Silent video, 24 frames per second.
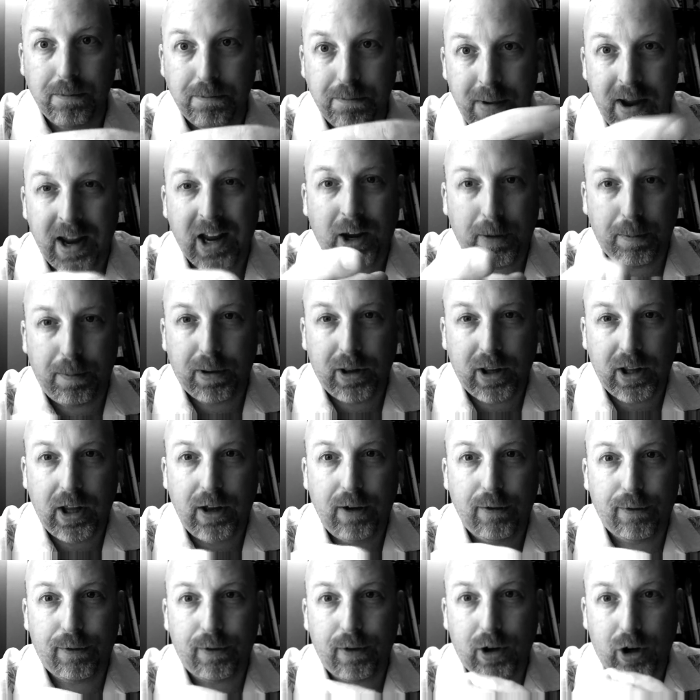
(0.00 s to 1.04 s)

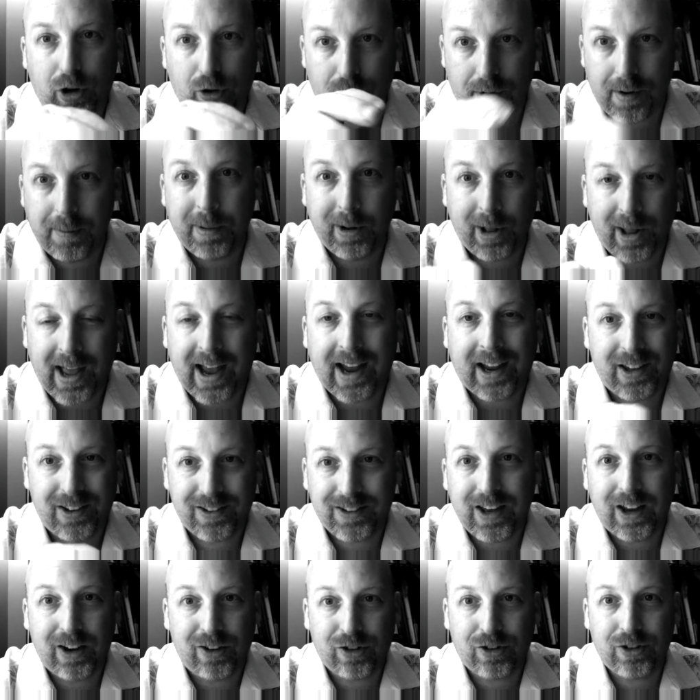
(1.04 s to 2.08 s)
make-believe criminal
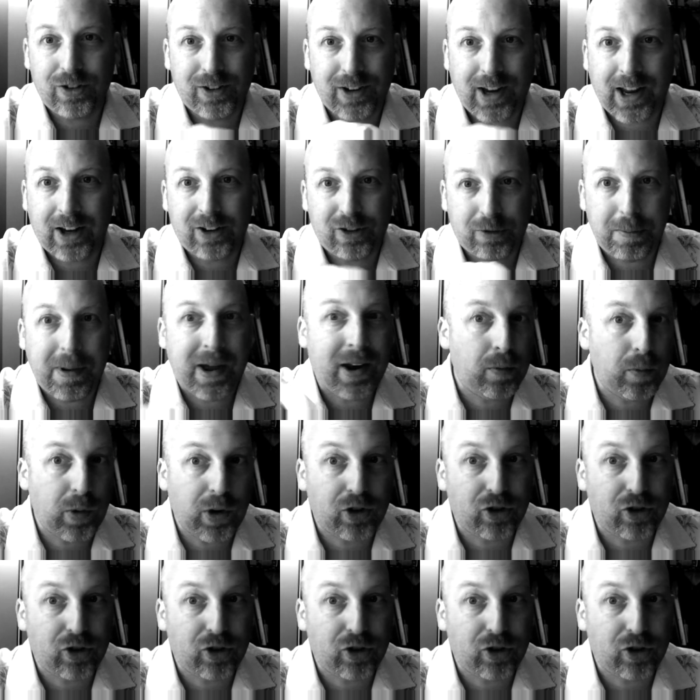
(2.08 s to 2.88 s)
accusations against men,